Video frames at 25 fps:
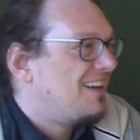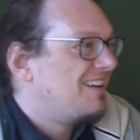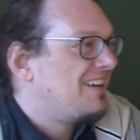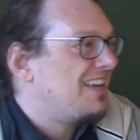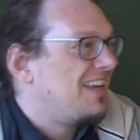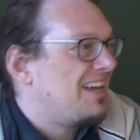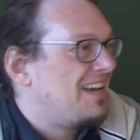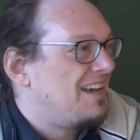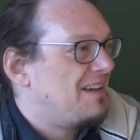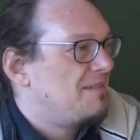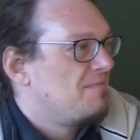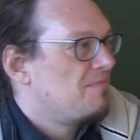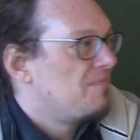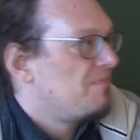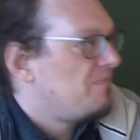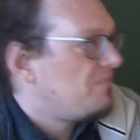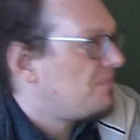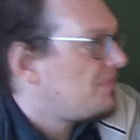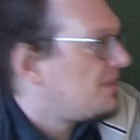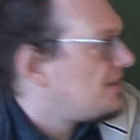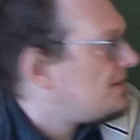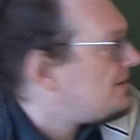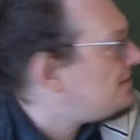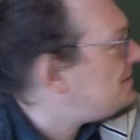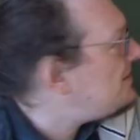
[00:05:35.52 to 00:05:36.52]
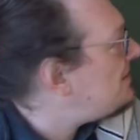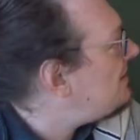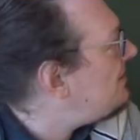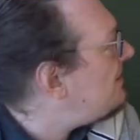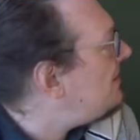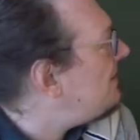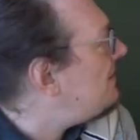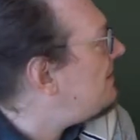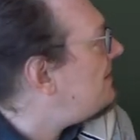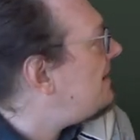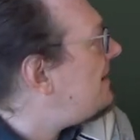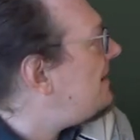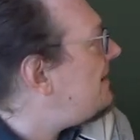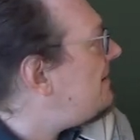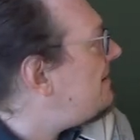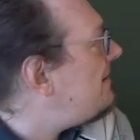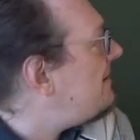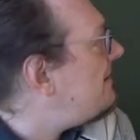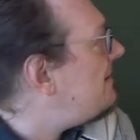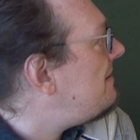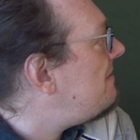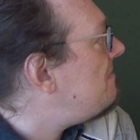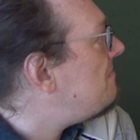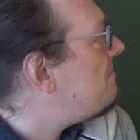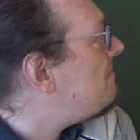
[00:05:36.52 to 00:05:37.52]
okay, so
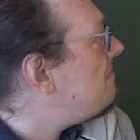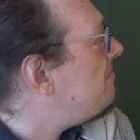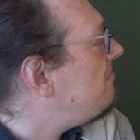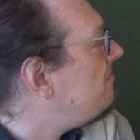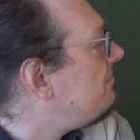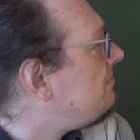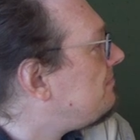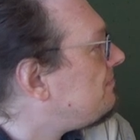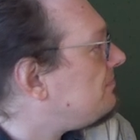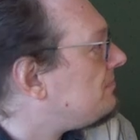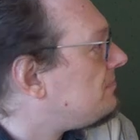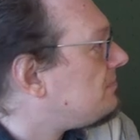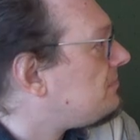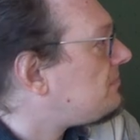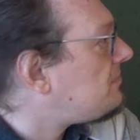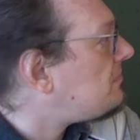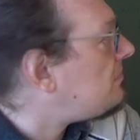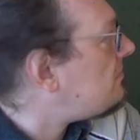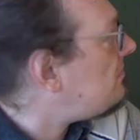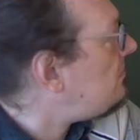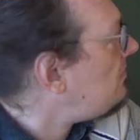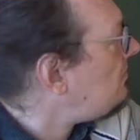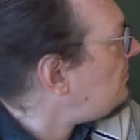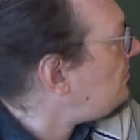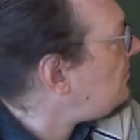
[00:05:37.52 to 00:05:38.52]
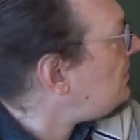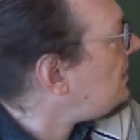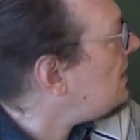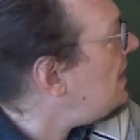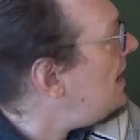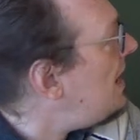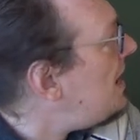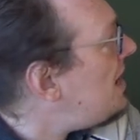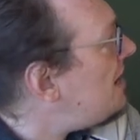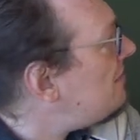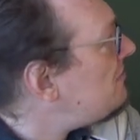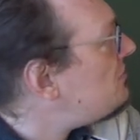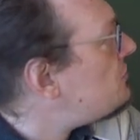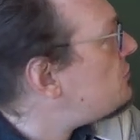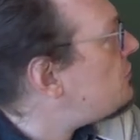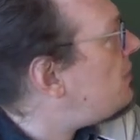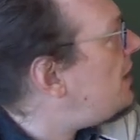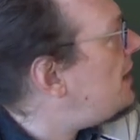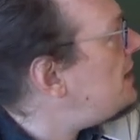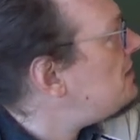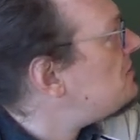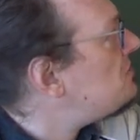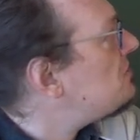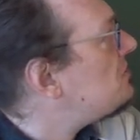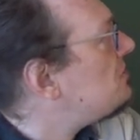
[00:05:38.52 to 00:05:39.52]
um, I have
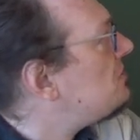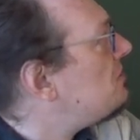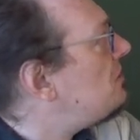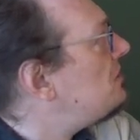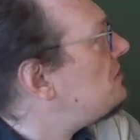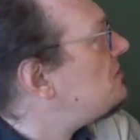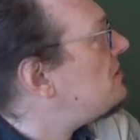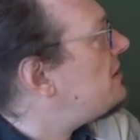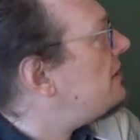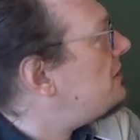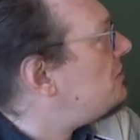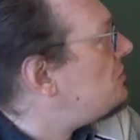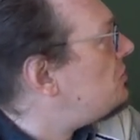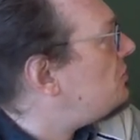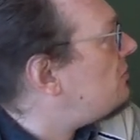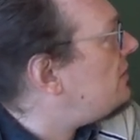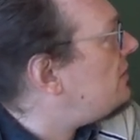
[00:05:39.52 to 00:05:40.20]
tried to not cut,